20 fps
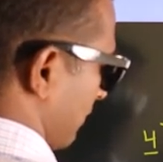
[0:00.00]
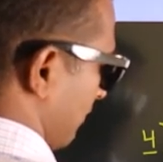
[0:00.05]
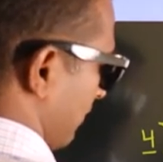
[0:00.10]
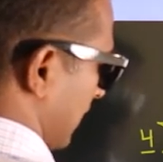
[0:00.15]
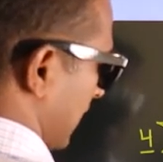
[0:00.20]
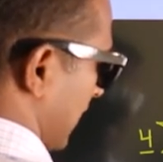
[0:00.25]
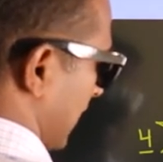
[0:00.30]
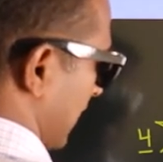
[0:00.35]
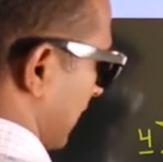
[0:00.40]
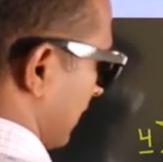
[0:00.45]
we
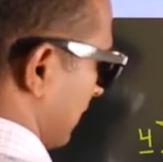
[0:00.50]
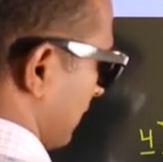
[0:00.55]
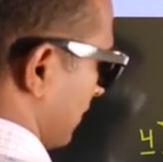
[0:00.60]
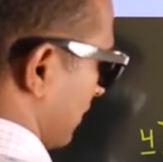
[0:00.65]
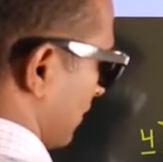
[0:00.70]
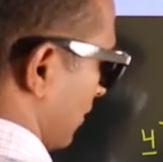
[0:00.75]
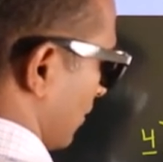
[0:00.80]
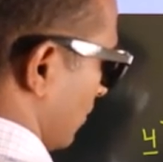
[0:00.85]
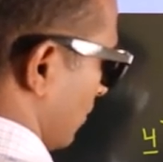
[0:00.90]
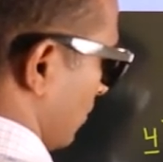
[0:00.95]
get
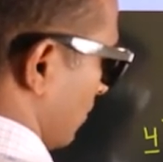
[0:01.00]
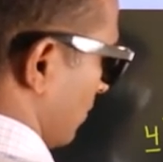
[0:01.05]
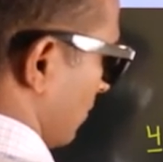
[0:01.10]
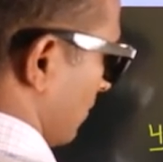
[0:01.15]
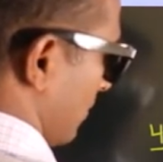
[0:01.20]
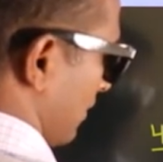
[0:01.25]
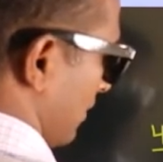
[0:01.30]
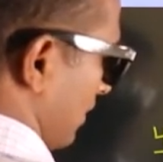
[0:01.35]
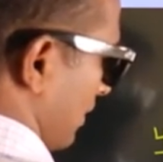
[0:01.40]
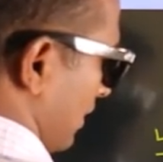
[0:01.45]
2.
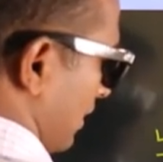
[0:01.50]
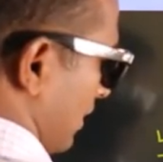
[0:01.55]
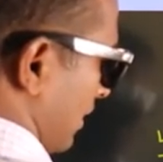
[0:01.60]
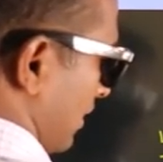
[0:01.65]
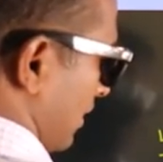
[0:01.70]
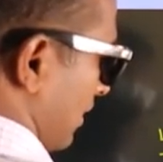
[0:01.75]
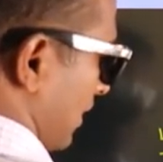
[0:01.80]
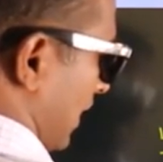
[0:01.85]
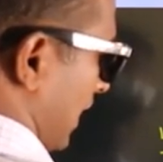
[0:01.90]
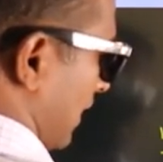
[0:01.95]

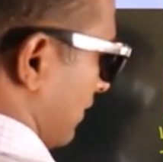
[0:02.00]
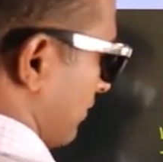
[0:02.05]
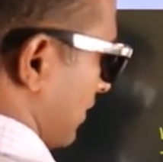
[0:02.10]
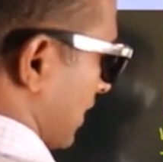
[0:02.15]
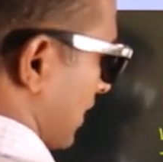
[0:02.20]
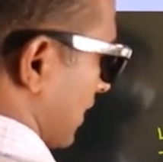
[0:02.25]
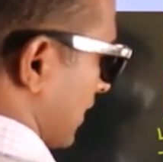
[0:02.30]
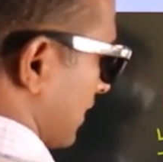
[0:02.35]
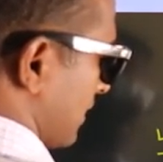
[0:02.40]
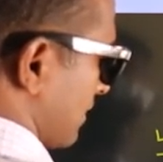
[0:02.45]

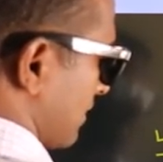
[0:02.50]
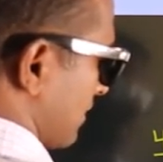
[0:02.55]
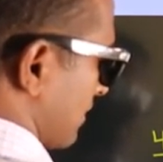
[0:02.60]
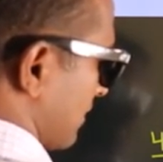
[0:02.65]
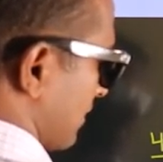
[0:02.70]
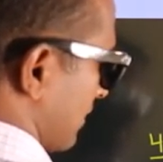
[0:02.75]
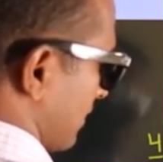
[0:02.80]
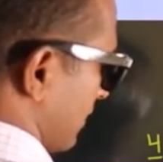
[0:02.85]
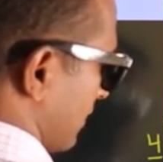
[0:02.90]
After this,